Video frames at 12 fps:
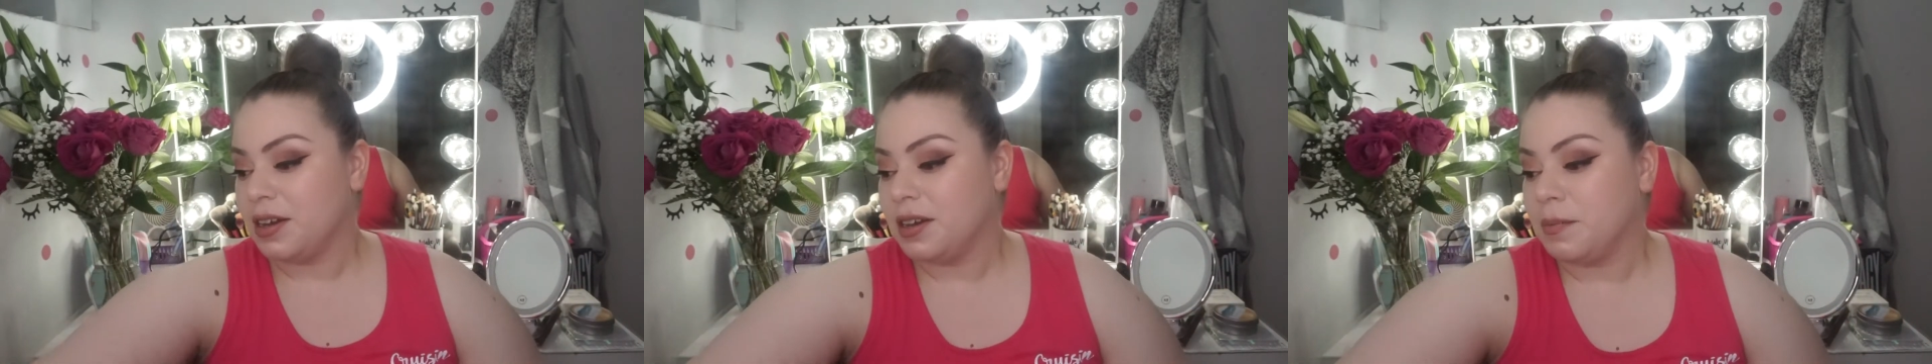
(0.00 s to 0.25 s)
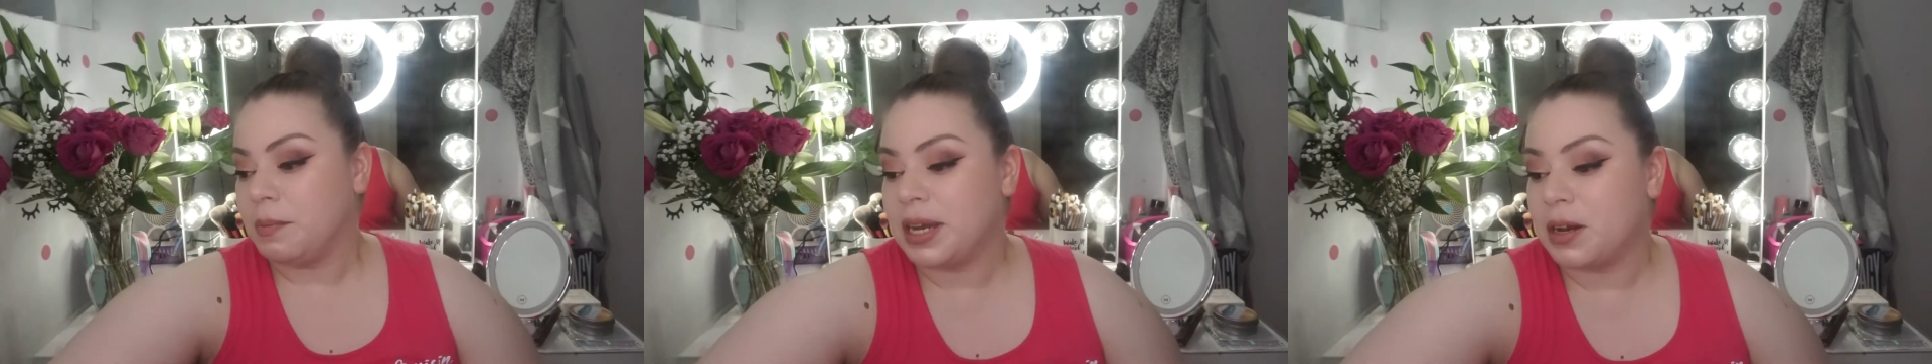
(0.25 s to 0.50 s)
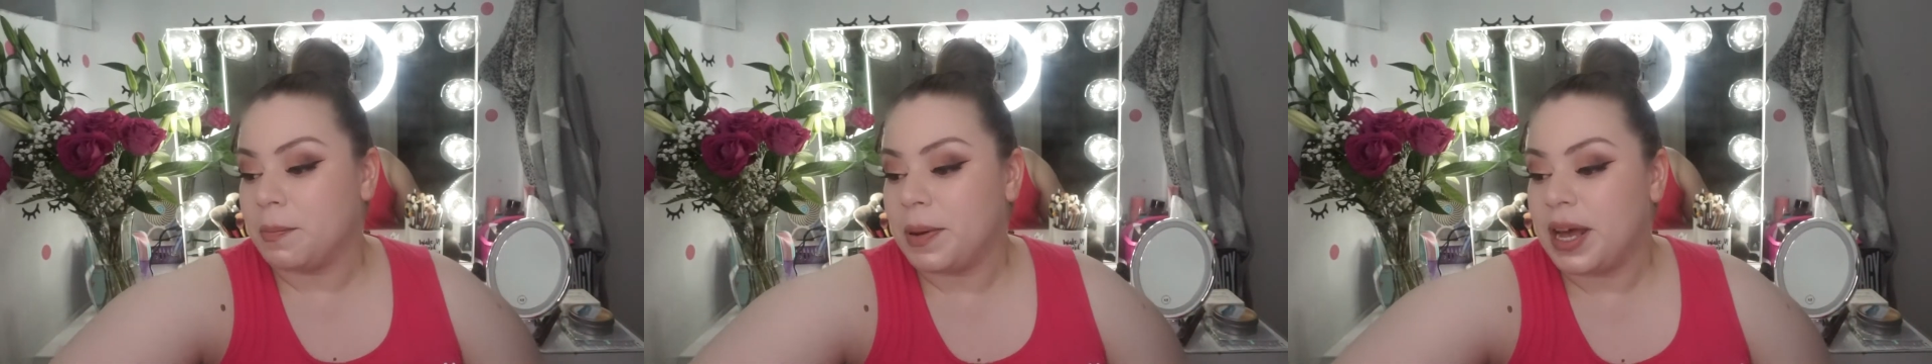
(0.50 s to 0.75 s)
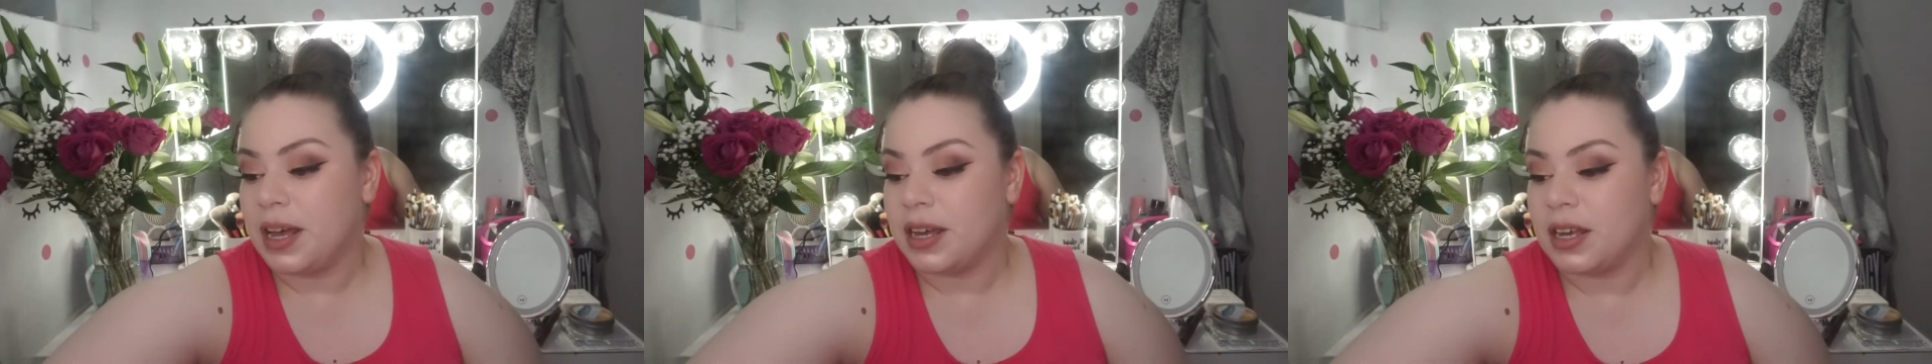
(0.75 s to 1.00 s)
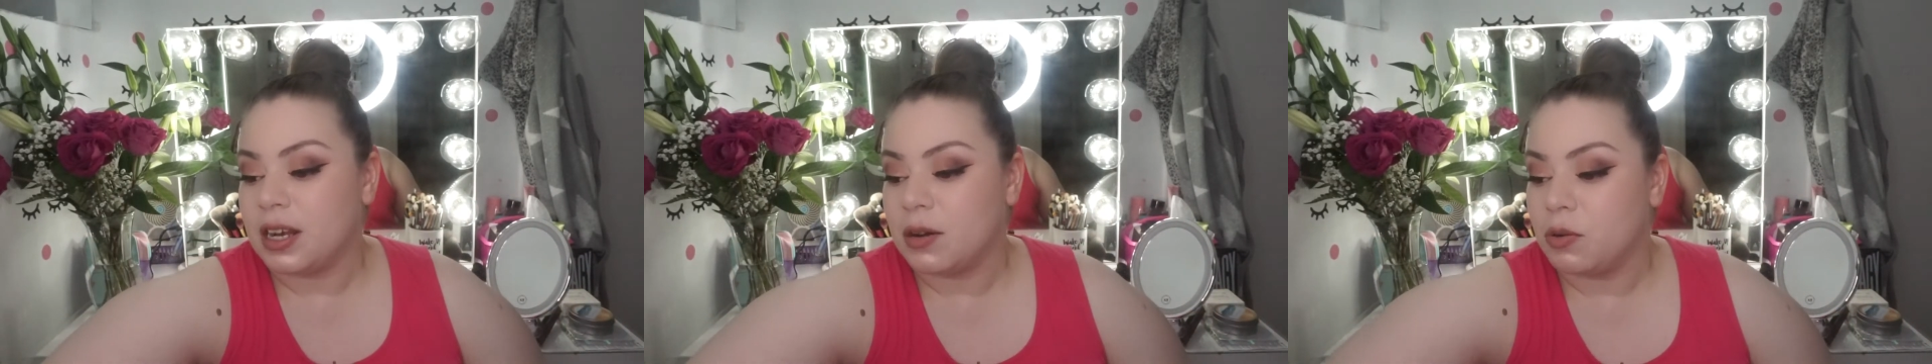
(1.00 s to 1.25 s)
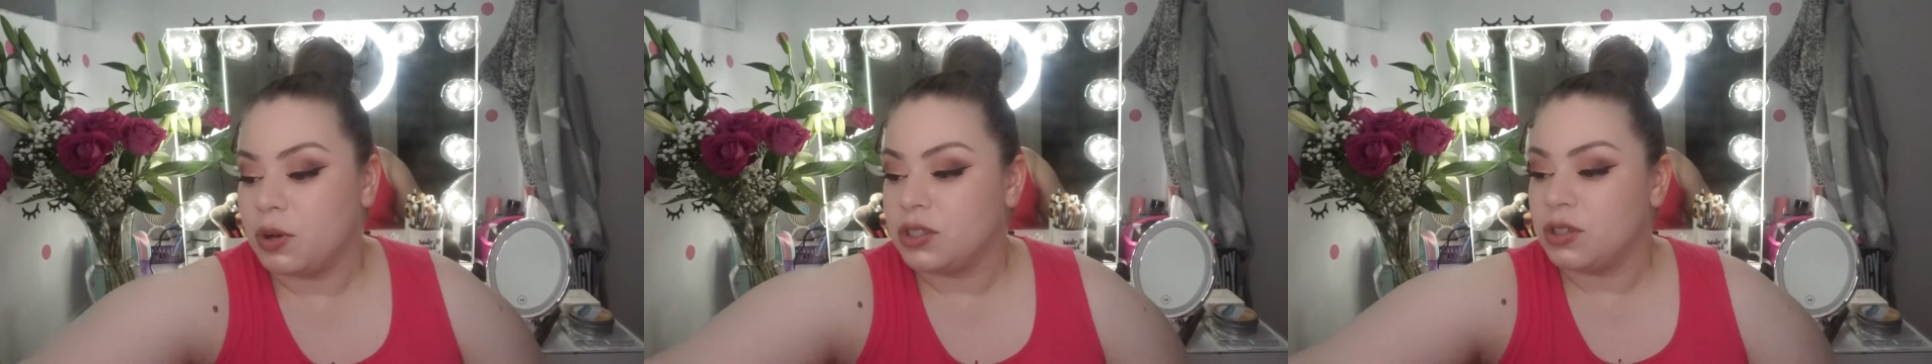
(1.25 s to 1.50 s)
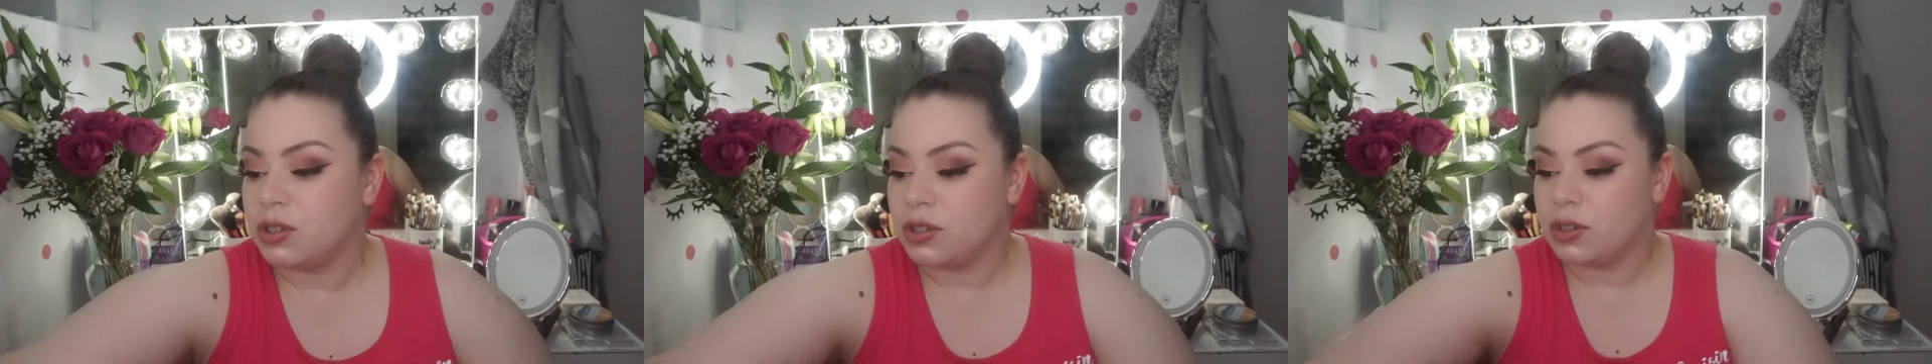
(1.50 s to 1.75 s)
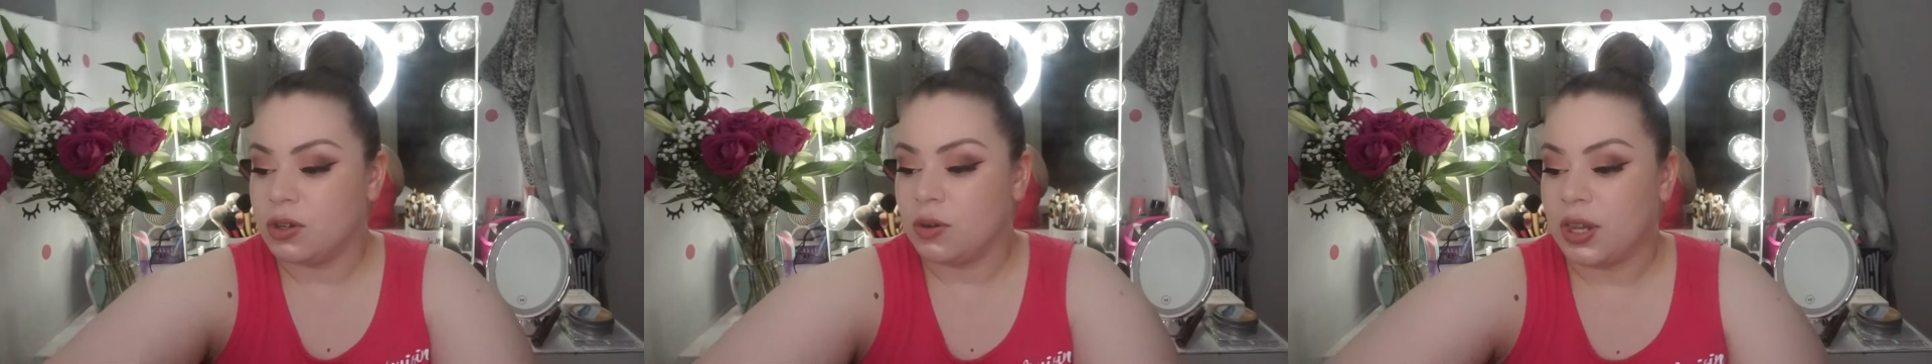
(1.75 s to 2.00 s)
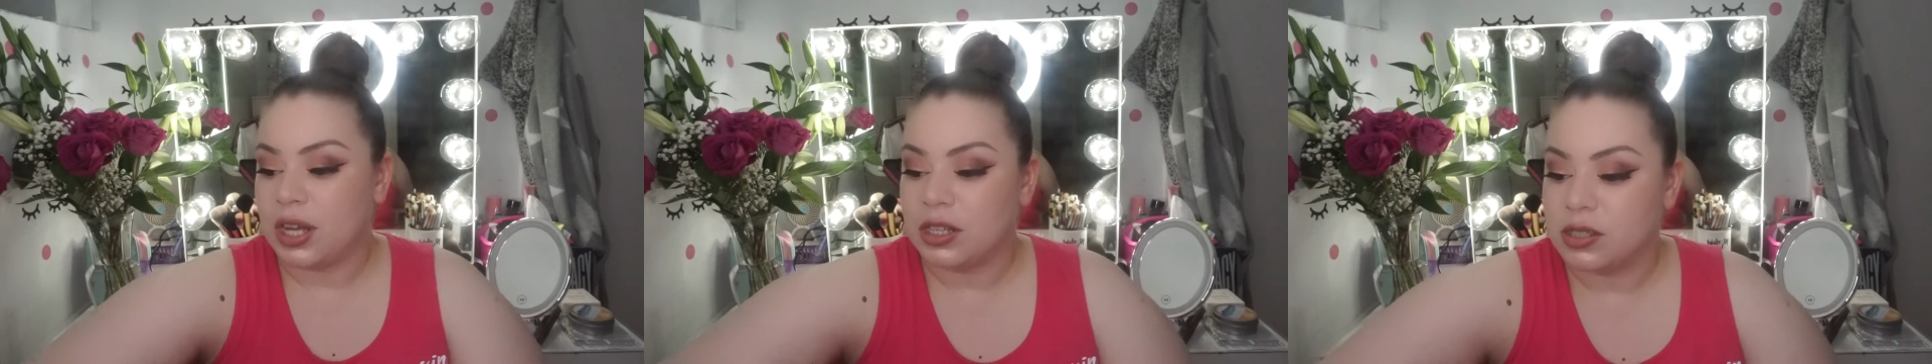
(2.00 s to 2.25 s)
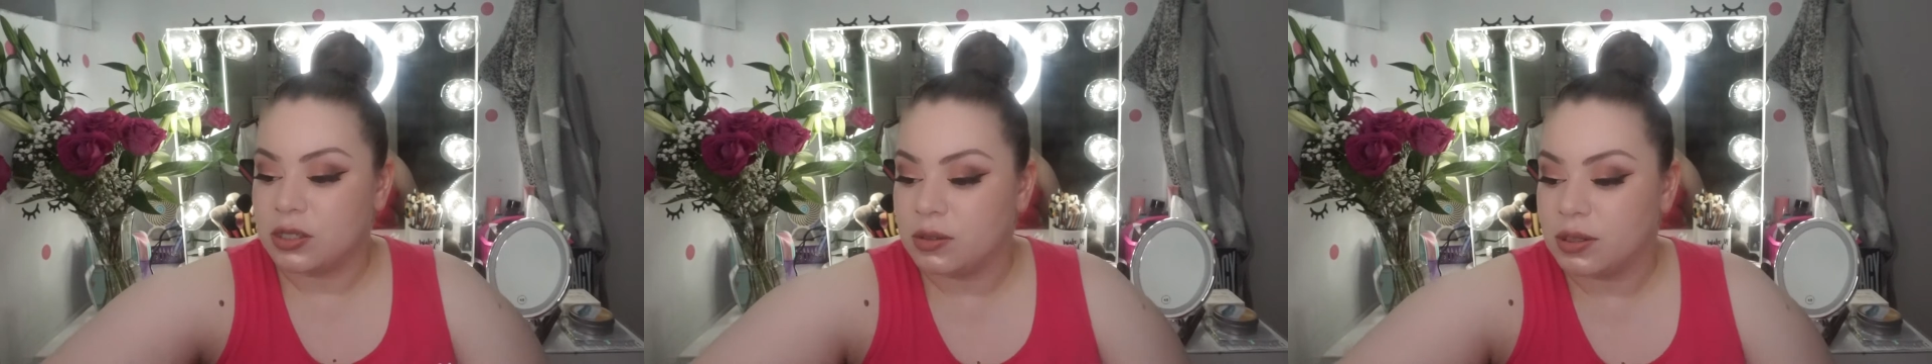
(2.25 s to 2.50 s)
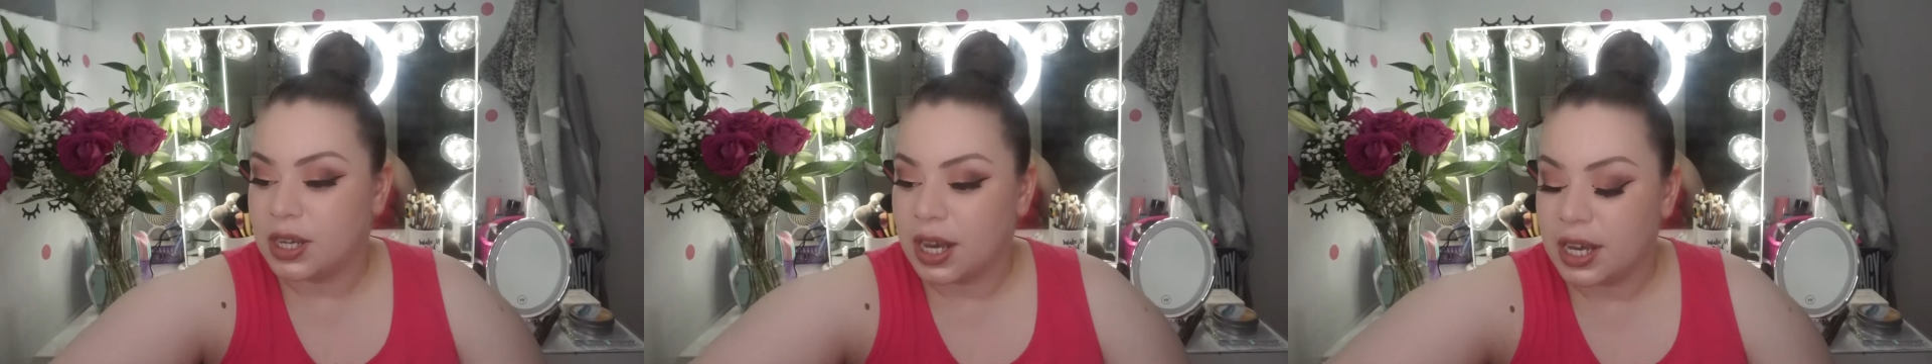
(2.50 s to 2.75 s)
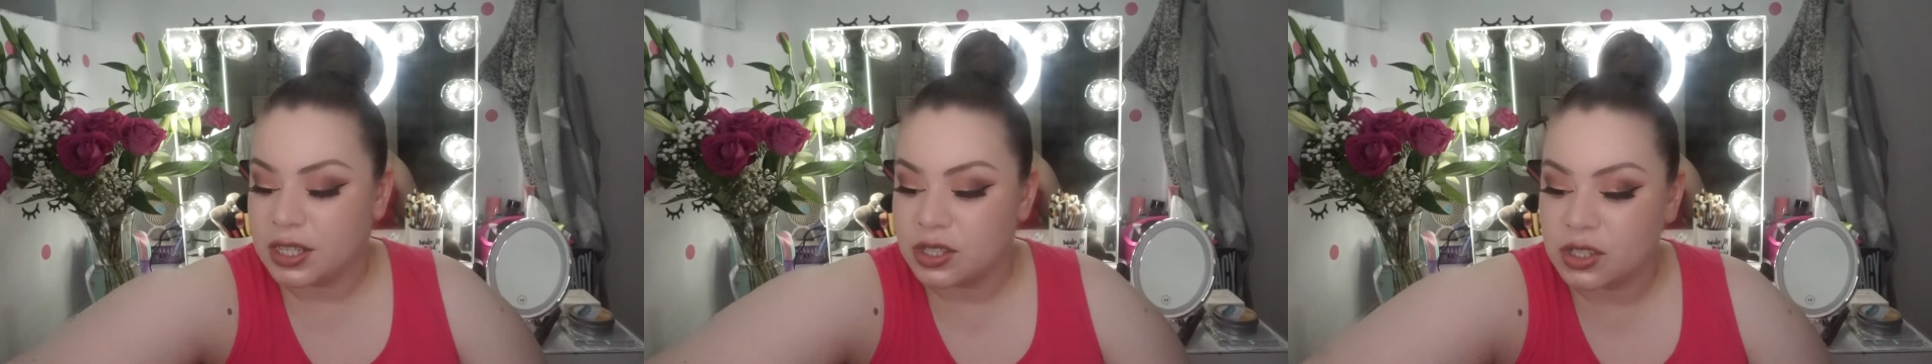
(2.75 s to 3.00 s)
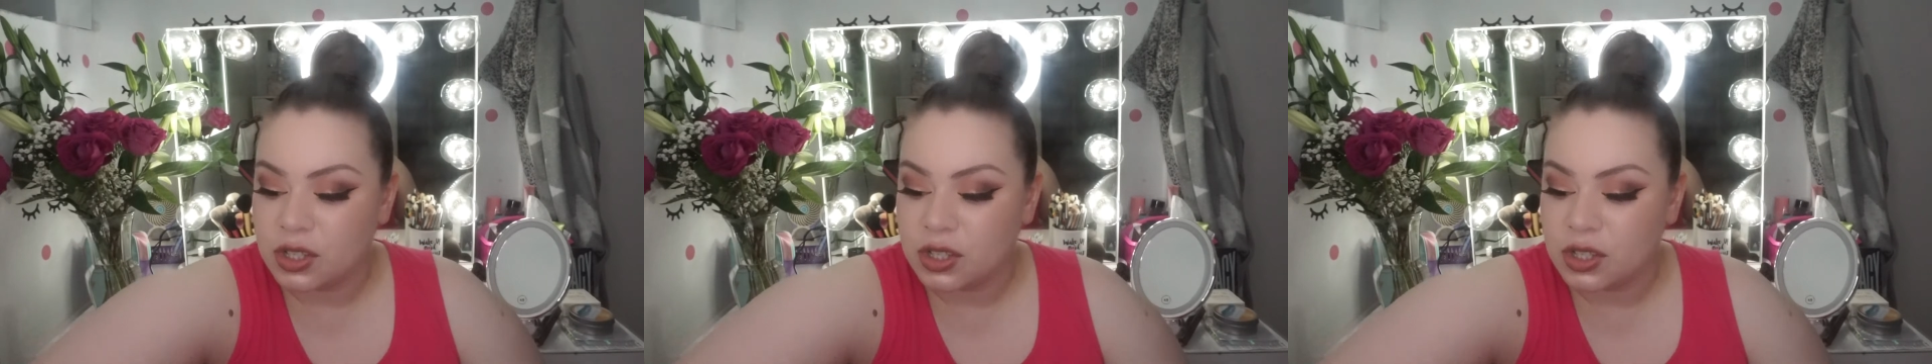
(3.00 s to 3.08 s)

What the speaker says: makeup bag, and I'm going to show that to you guys.